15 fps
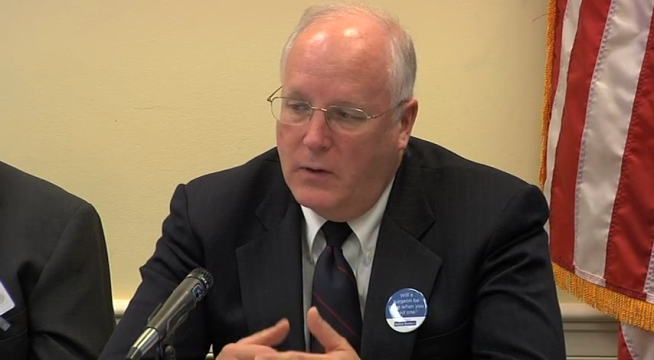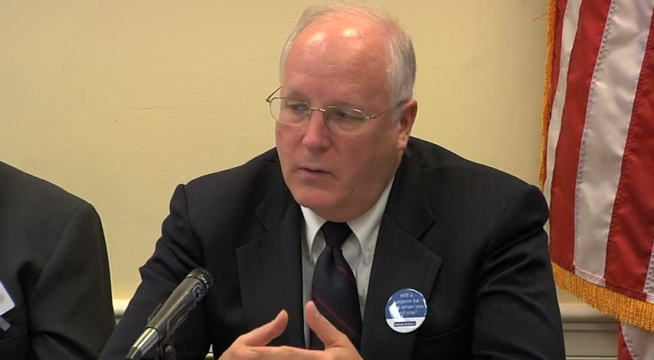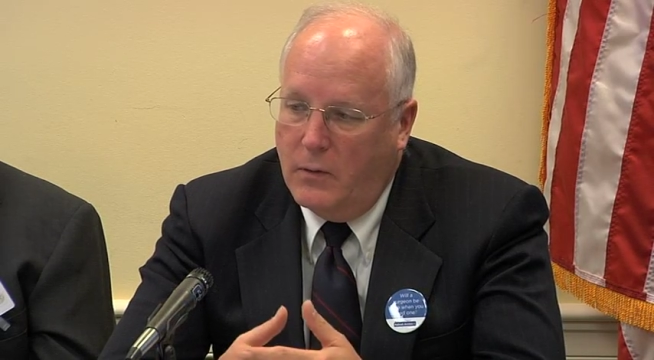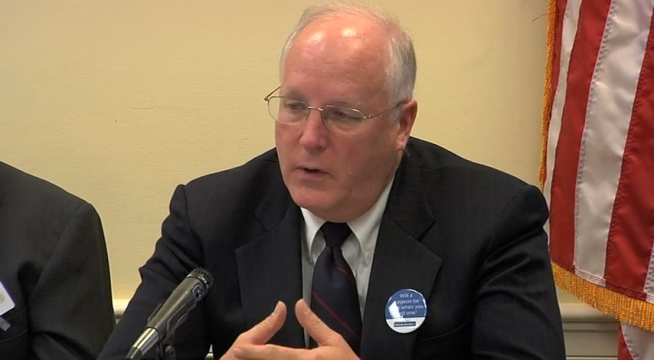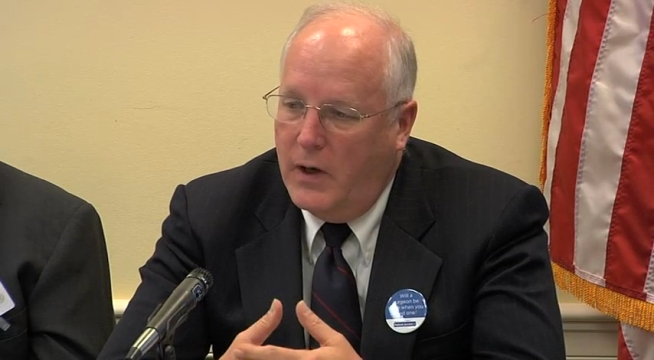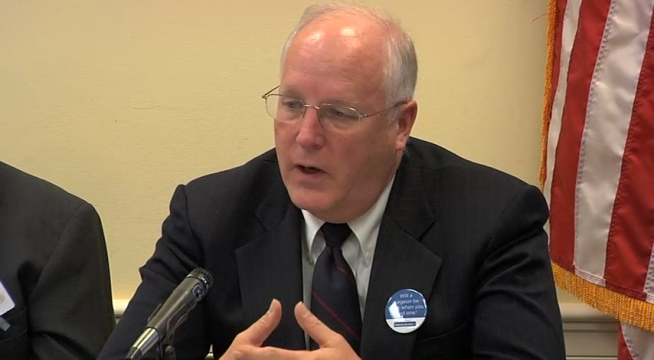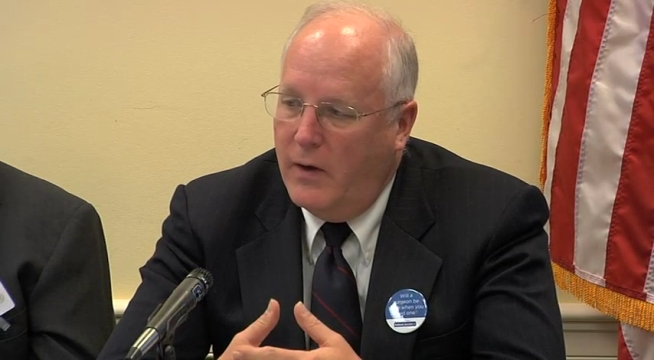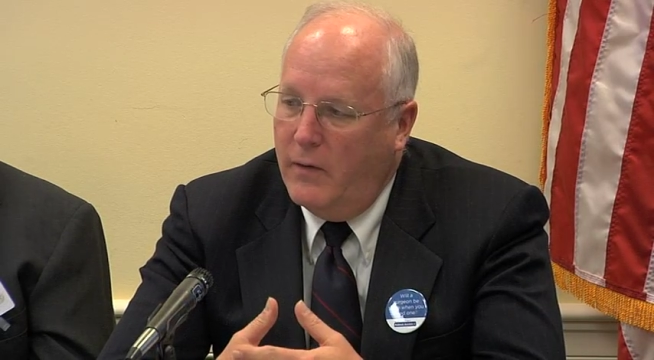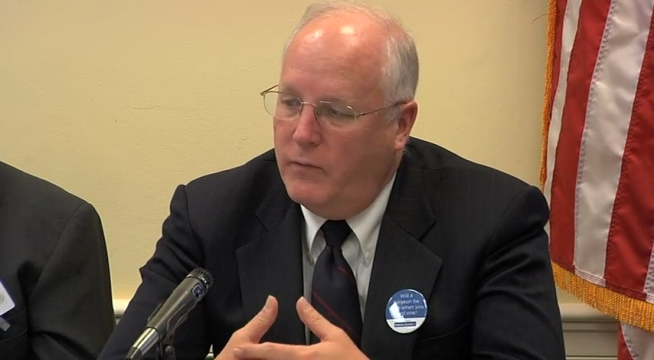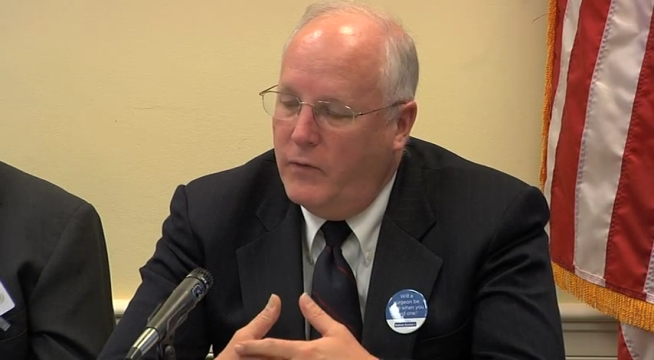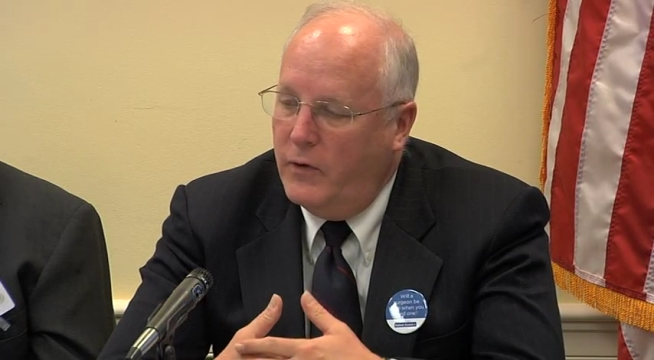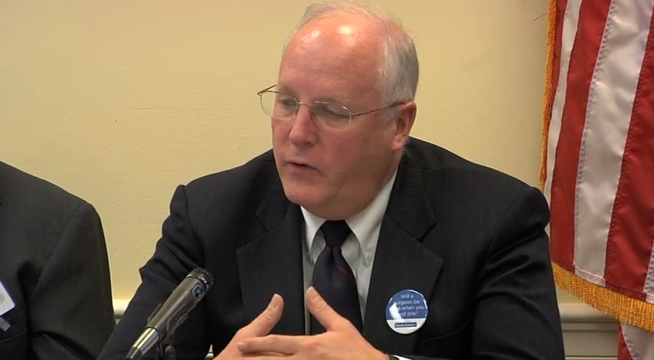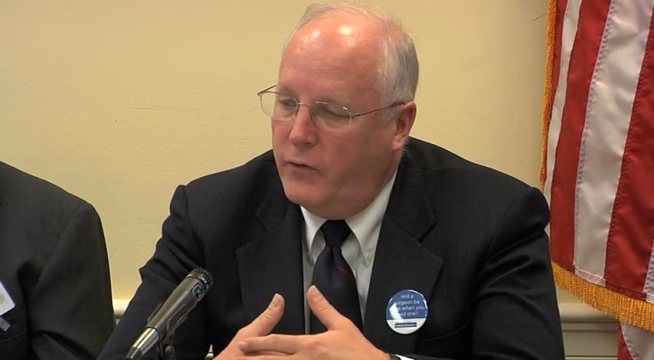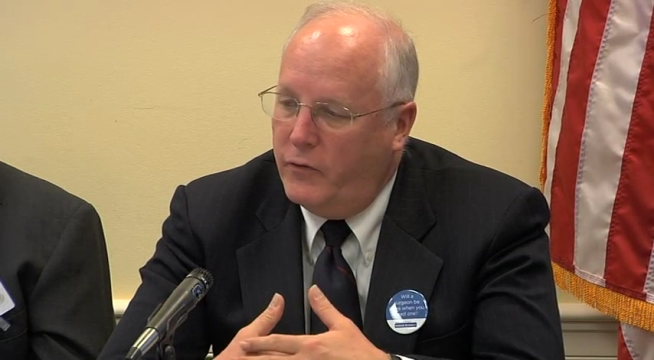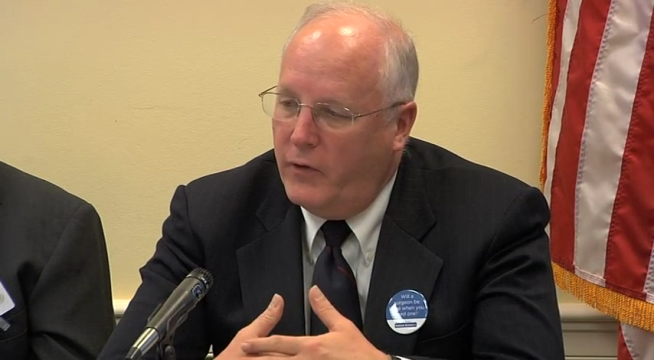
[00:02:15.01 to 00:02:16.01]
We
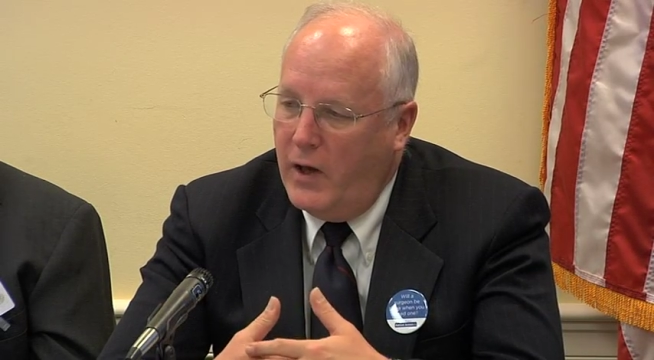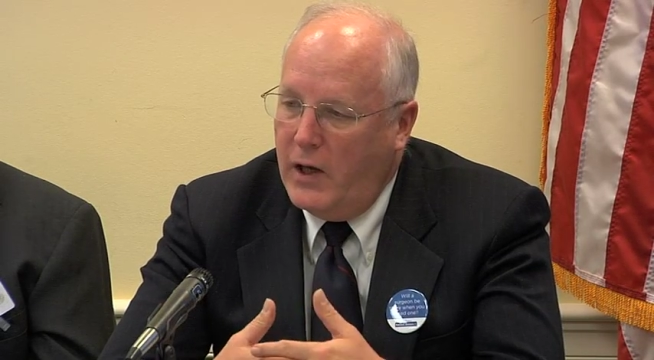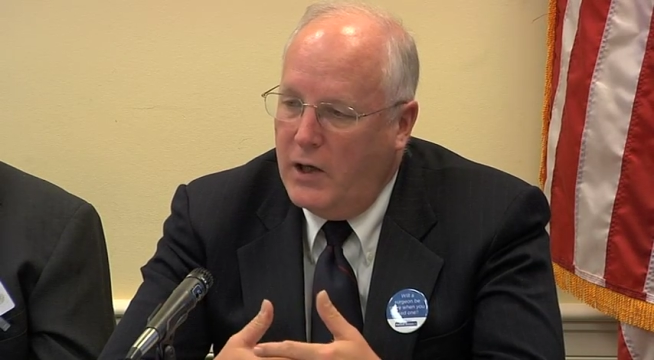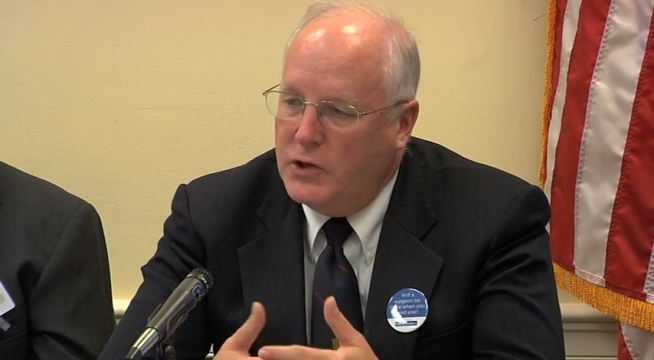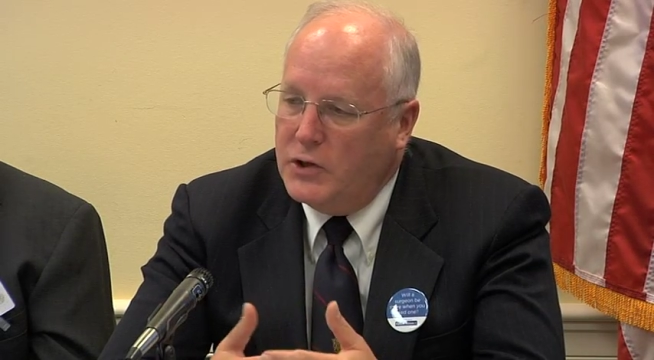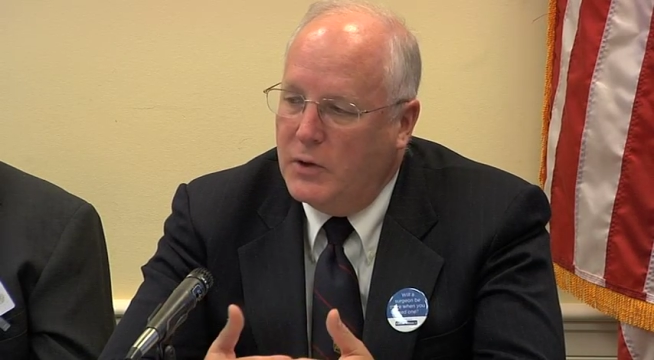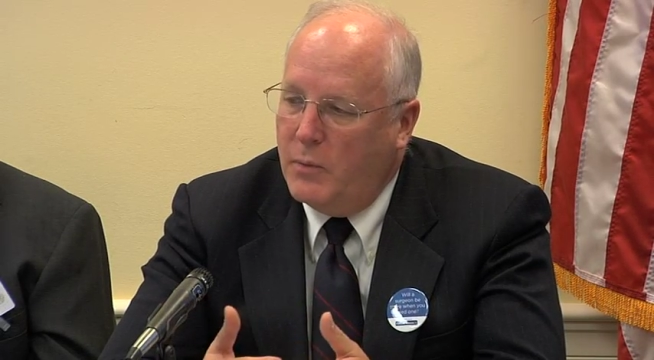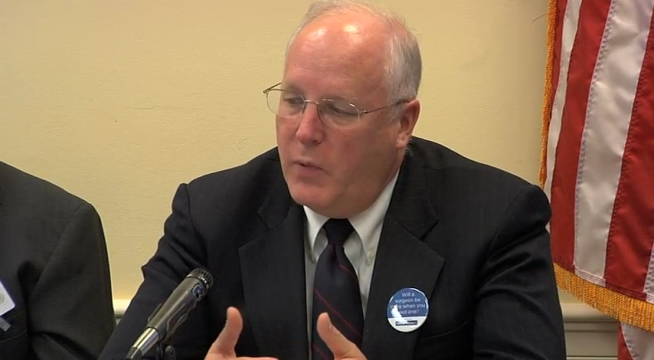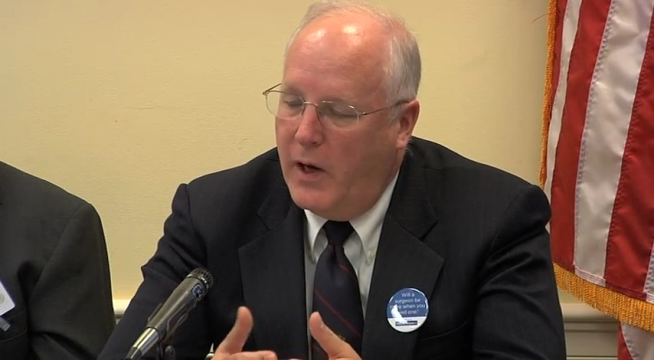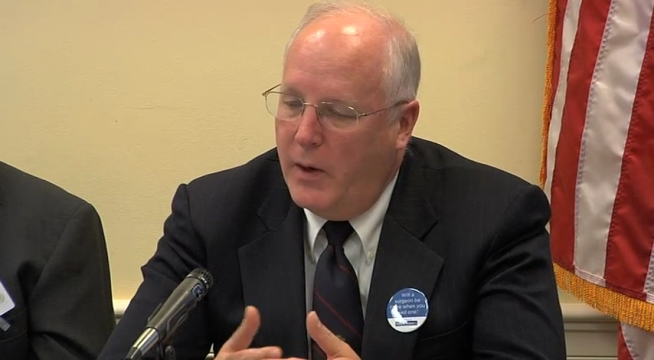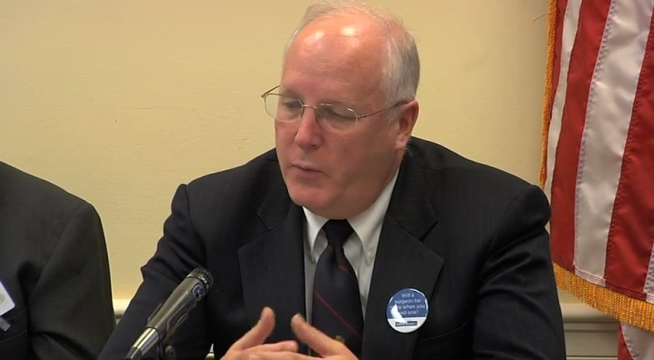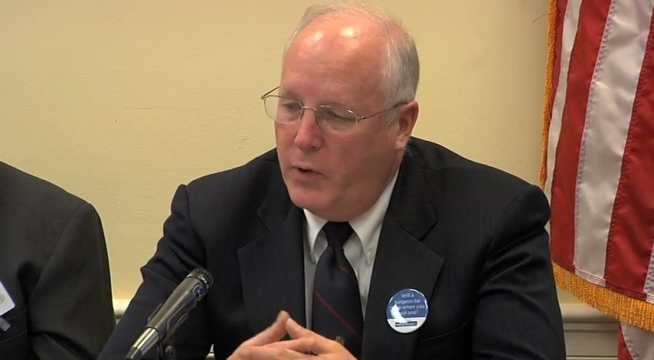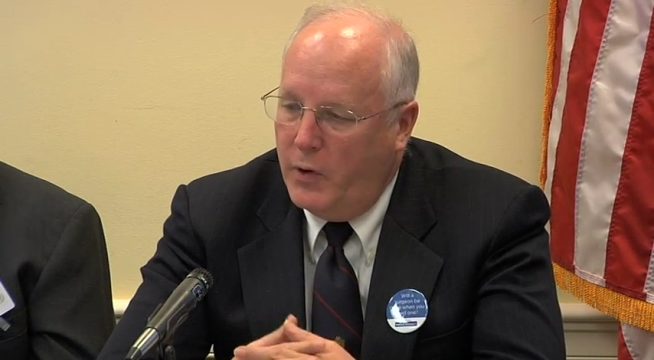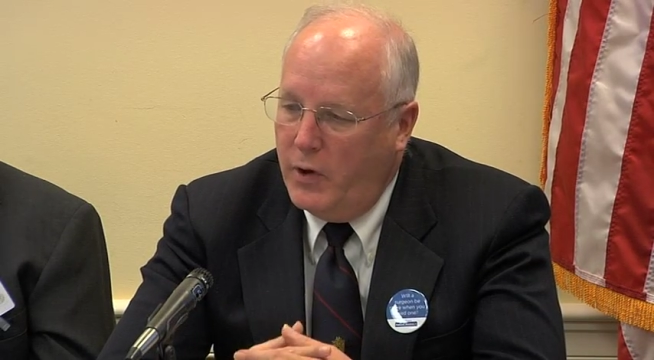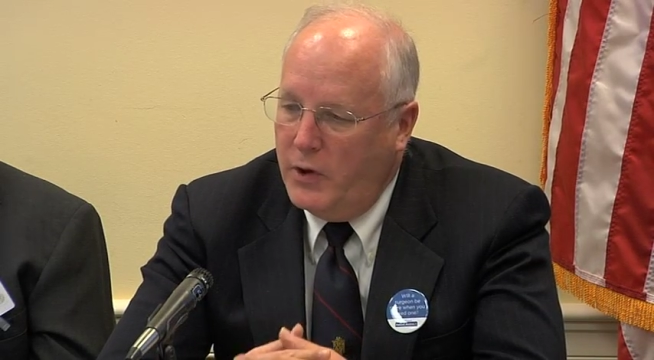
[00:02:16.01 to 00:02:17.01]
have this aging
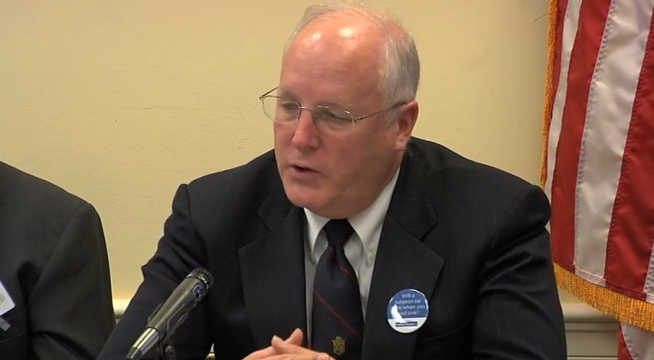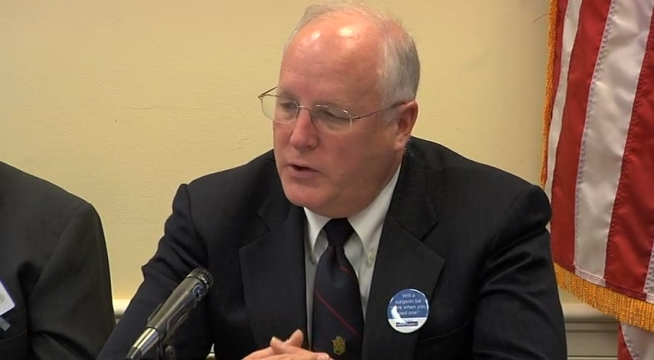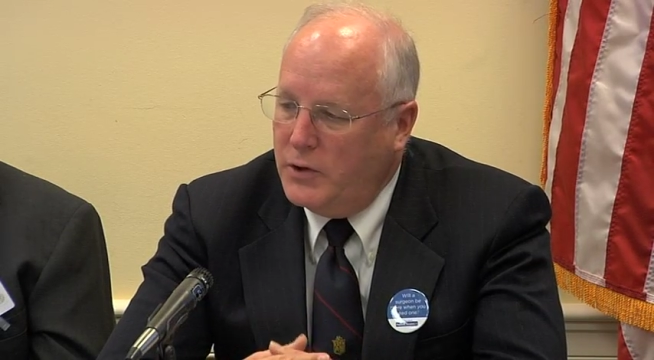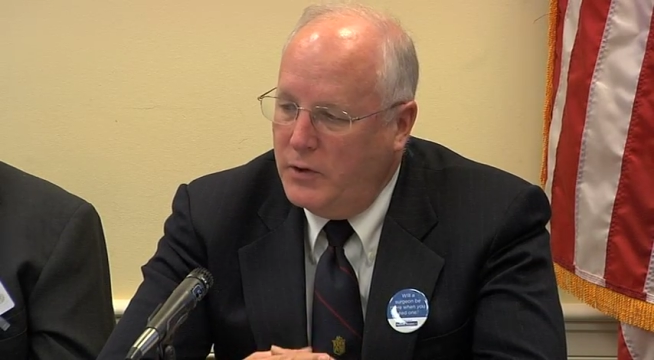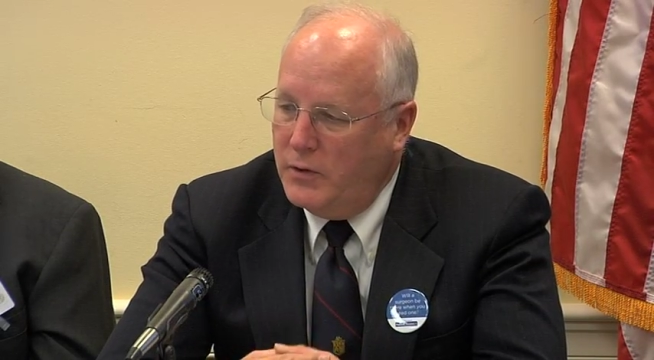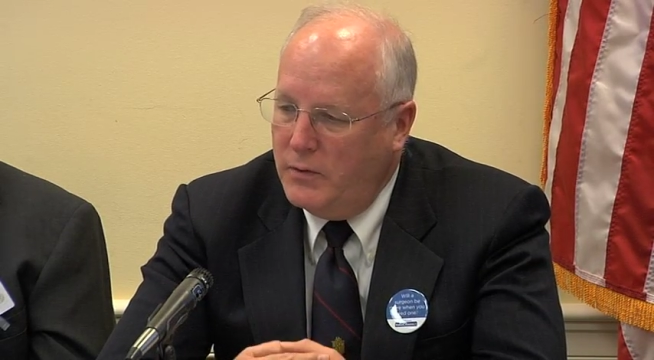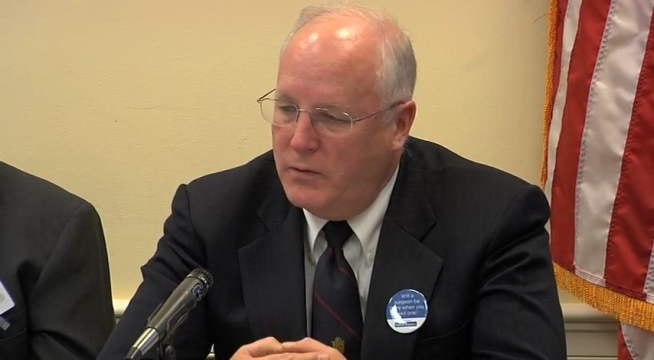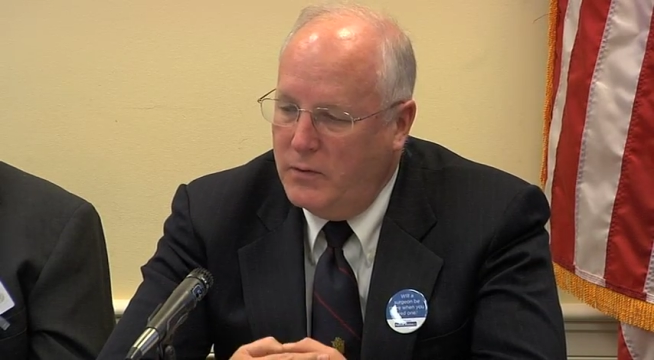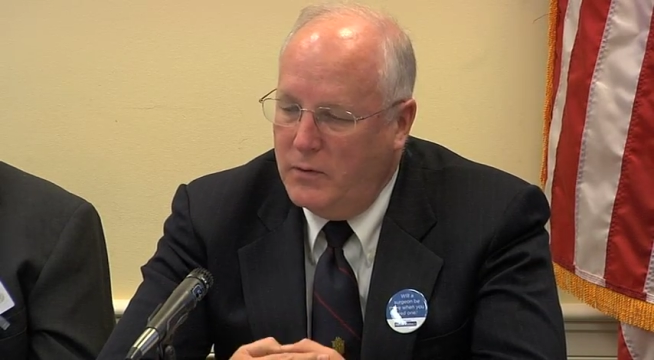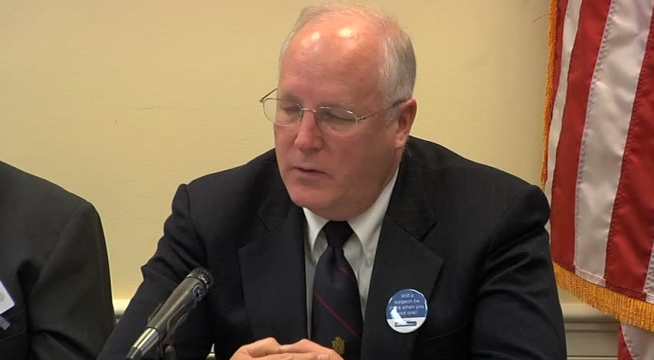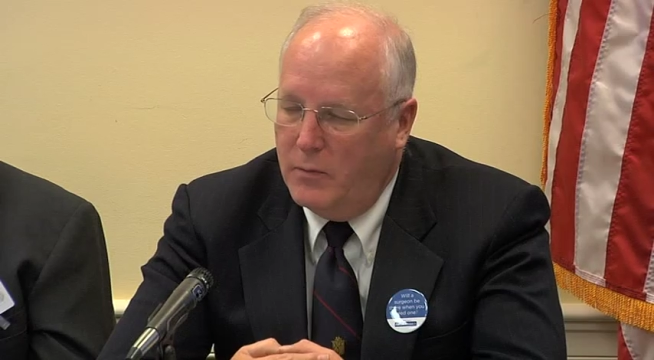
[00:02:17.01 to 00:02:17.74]
population,